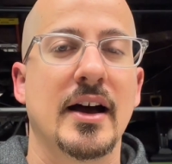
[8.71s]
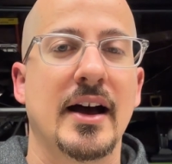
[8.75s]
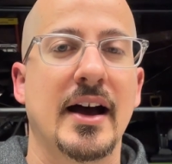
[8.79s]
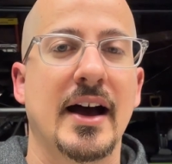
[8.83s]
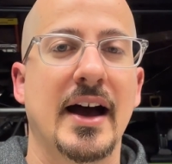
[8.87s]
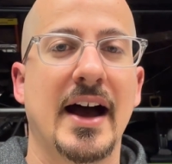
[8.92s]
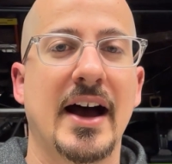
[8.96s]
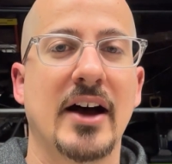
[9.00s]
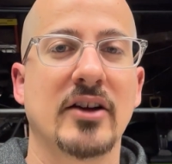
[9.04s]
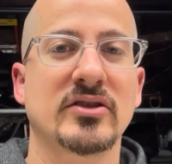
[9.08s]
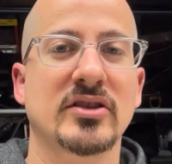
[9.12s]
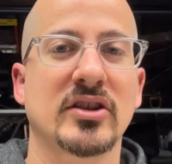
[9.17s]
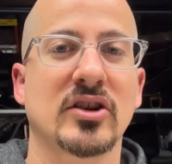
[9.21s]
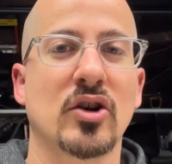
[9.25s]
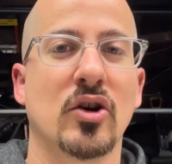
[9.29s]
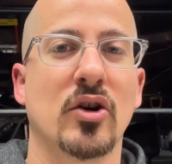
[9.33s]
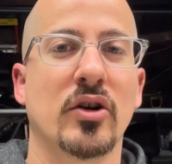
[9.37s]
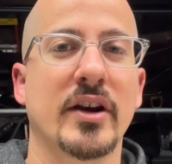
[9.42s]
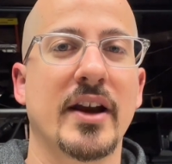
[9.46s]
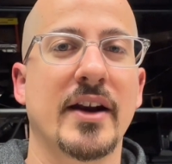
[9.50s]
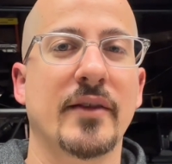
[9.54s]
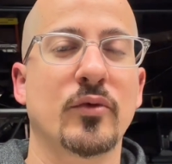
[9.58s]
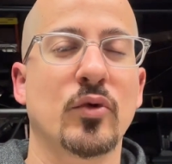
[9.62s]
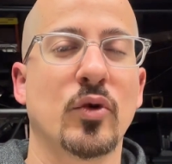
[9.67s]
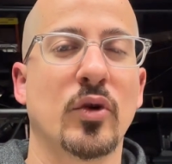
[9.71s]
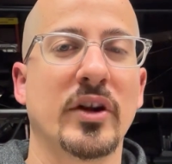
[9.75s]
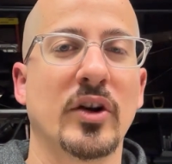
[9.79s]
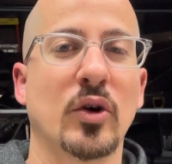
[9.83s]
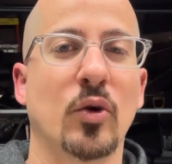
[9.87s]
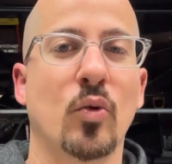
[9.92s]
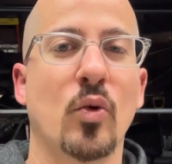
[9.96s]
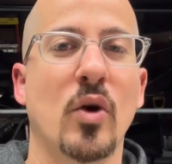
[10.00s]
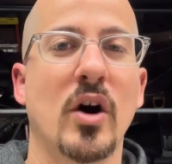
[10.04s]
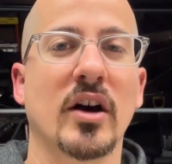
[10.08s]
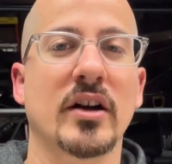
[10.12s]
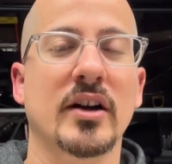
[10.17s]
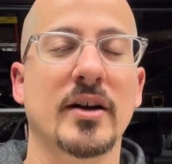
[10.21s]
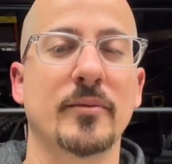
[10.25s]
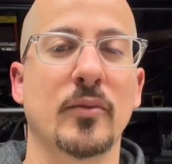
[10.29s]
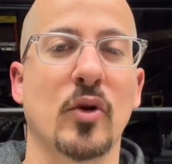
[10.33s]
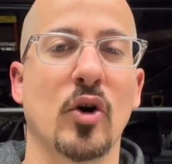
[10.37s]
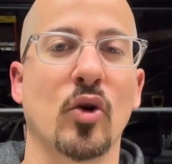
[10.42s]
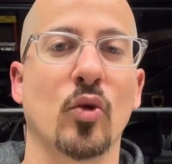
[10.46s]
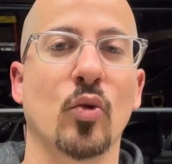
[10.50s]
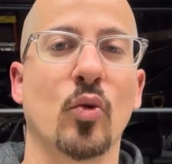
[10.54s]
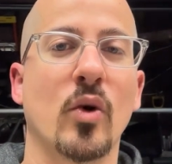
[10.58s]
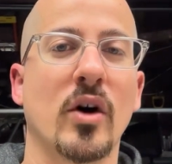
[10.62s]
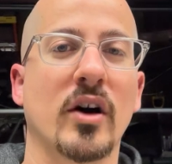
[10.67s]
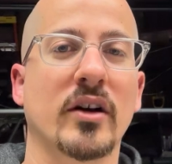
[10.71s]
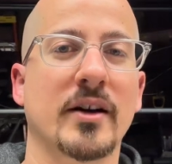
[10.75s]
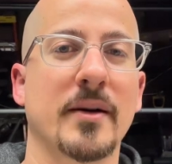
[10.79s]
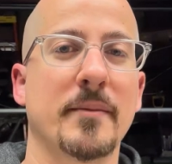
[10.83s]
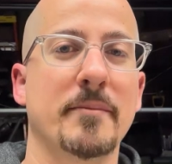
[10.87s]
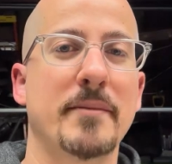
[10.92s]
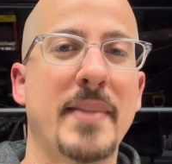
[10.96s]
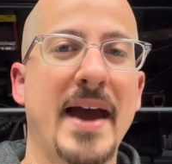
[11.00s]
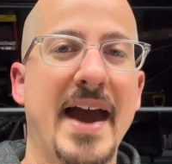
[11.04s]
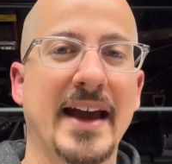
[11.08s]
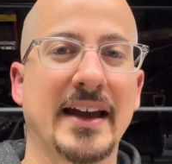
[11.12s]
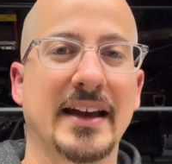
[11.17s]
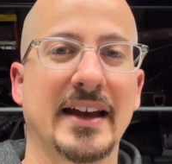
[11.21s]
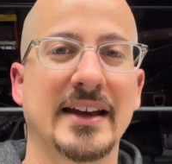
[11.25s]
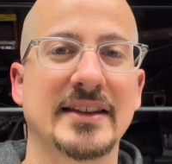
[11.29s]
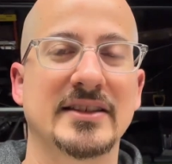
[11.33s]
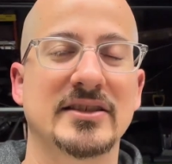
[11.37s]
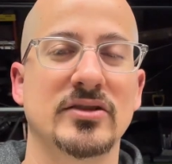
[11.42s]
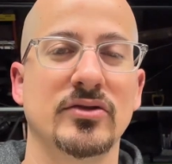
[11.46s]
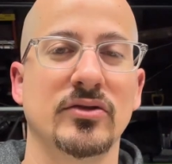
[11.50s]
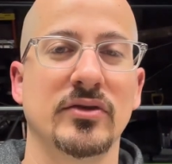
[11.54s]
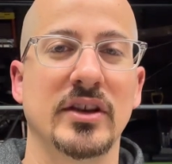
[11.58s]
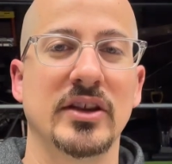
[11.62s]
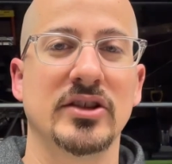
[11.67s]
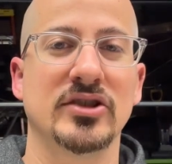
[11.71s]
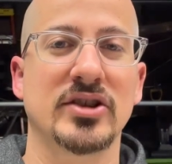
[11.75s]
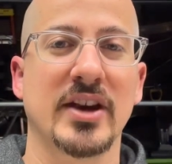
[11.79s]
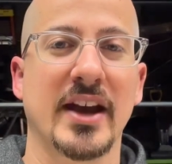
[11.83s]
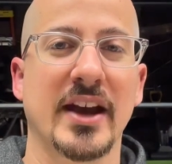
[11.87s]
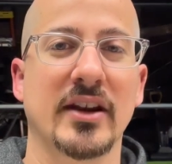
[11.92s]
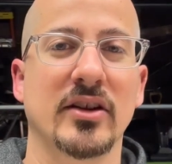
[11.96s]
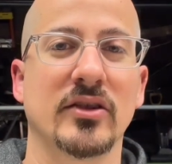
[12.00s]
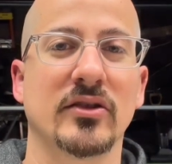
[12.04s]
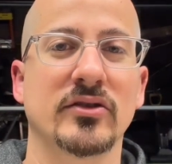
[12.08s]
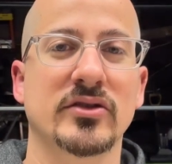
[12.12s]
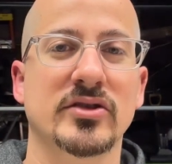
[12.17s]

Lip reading: How's it going, everyone, and welcome back to the channel.